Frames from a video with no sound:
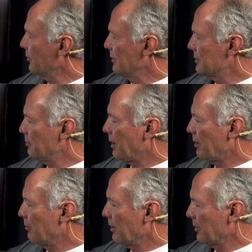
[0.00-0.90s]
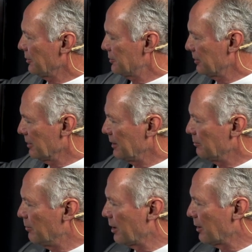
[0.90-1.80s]
with this ball burnisher
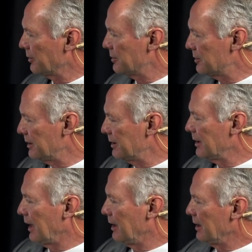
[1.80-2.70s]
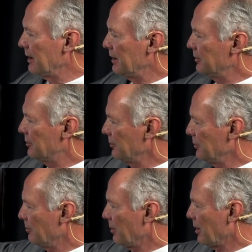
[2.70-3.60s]
and burnish it into
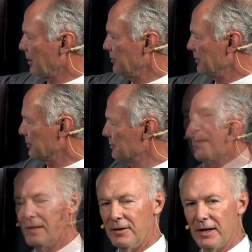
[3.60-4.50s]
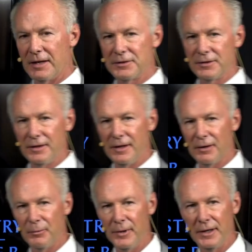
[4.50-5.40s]
the margins. That's the
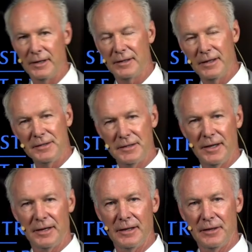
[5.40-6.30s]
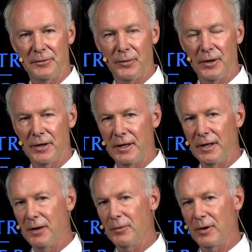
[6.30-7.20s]
dental minute. These techniques work and
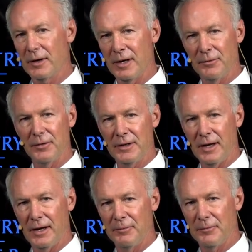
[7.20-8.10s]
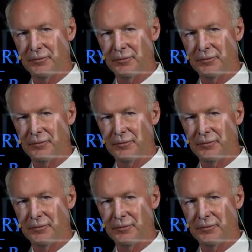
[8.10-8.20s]
they work every time.